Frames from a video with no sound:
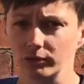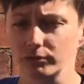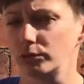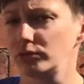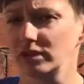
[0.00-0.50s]

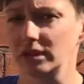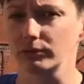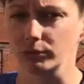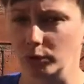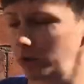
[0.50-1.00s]
routine
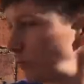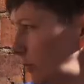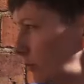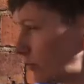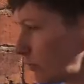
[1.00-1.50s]
from what you were
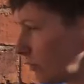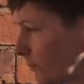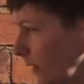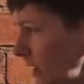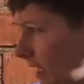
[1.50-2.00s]
used to.
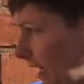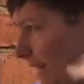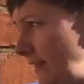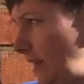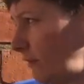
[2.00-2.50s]
And
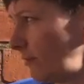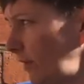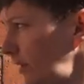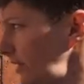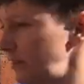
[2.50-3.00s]
then
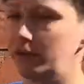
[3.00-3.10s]
finally, the